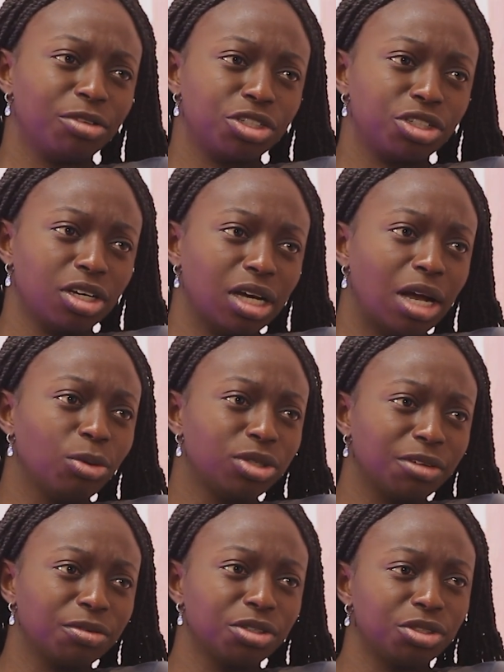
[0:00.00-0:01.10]
yeah. sure. I would
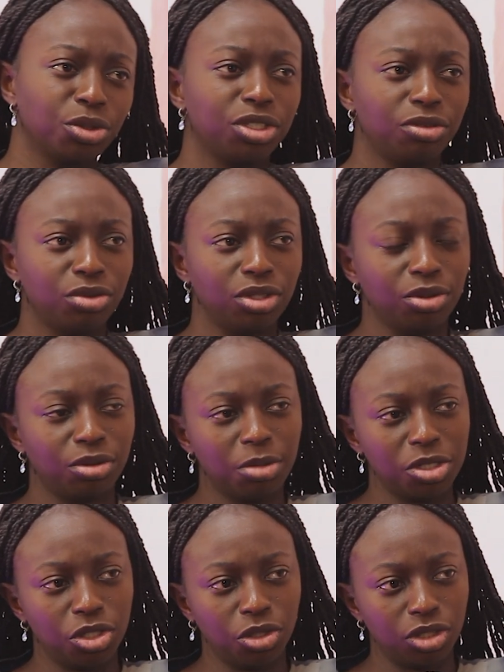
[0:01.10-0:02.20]
definitely do it differently with my
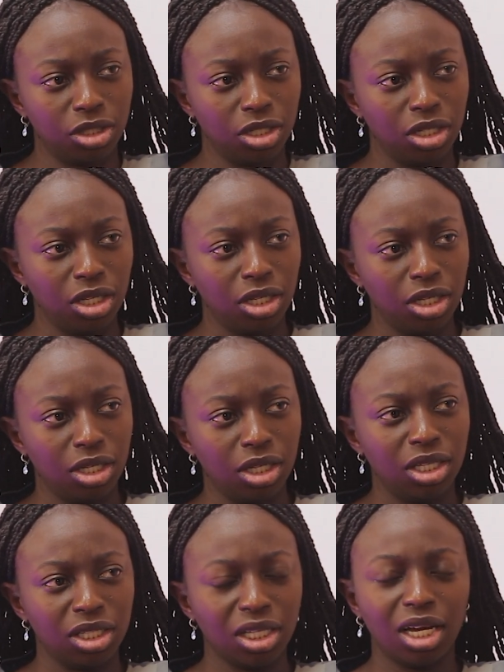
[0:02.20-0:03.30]
children. Beautiful.
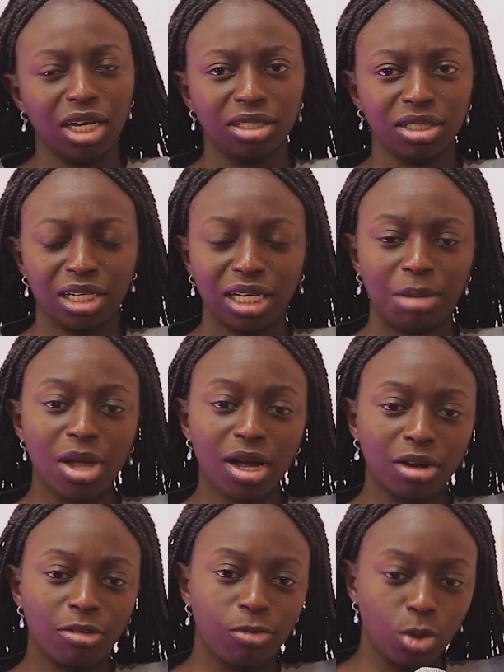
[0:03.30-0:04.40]
Yeah. Like, I'm not going
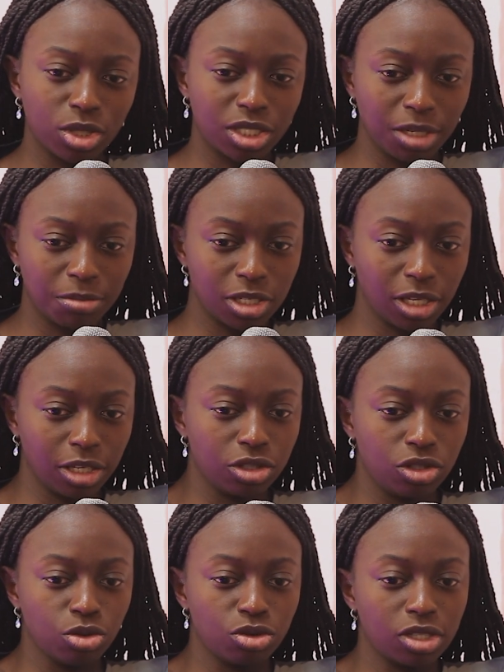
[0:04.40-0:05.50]
to force them to, like,
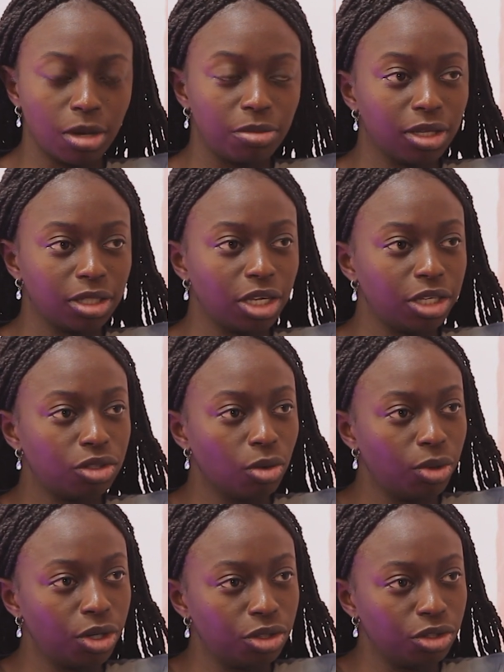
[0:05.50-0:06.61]
do something they don't
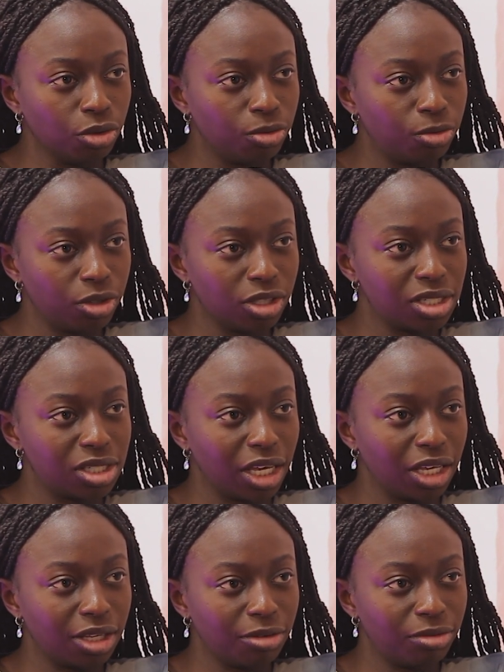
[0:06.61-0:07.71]
want to do for the
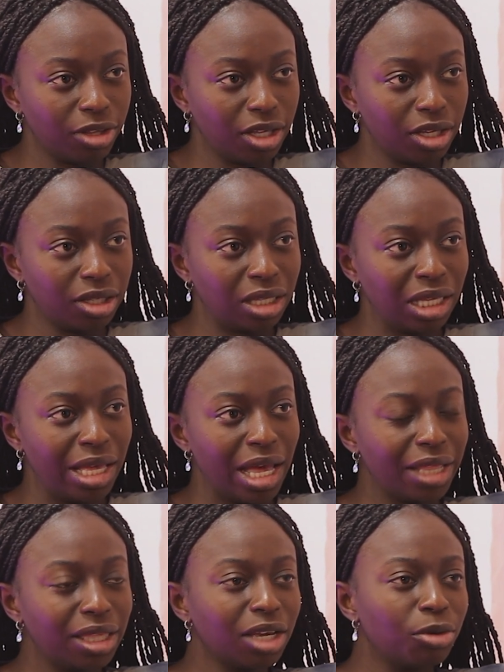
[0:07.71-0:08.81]
sake of, like... I
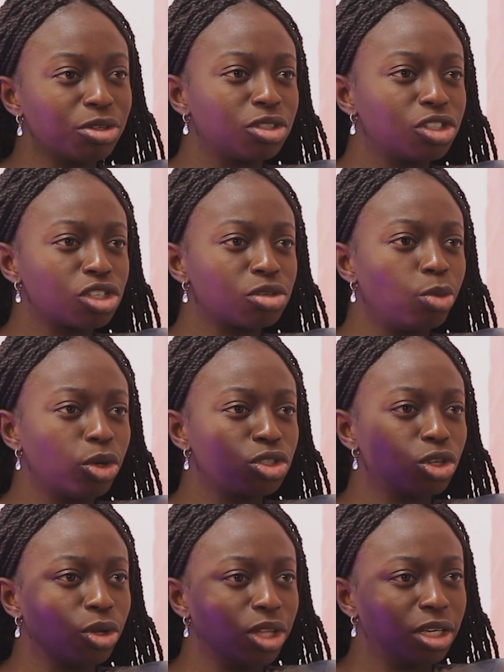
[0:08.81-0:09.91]
think it was just more
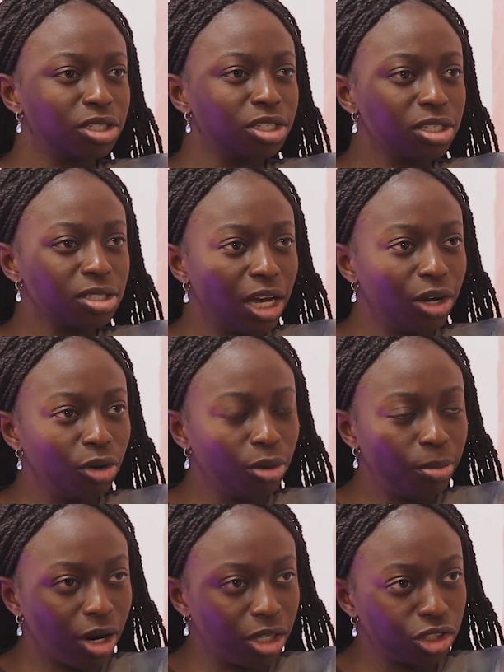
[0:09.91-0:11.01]
so, like, societal
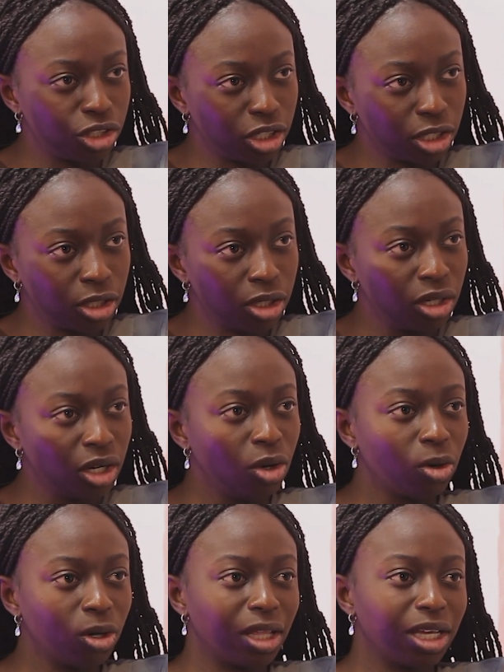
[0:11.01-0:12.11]
pressure
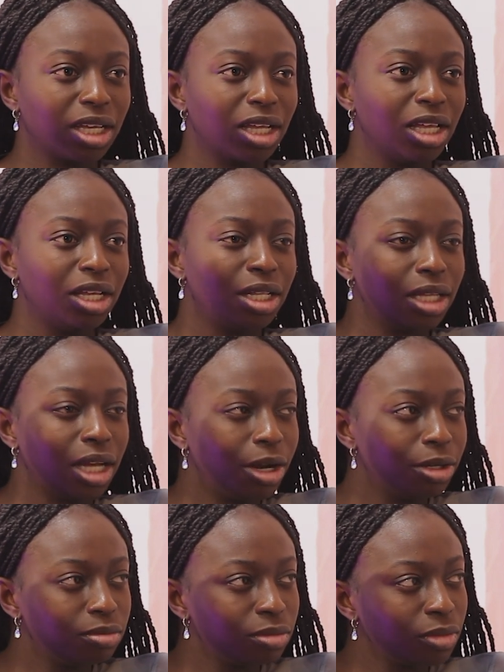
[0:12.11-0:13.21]
or, like, a
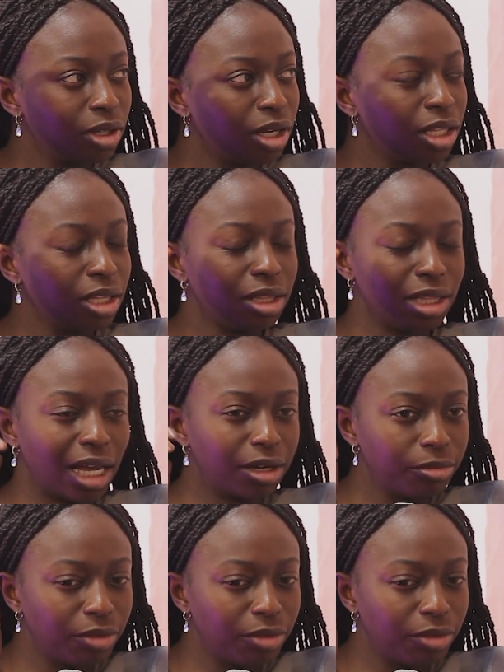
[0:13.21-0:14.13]
lack of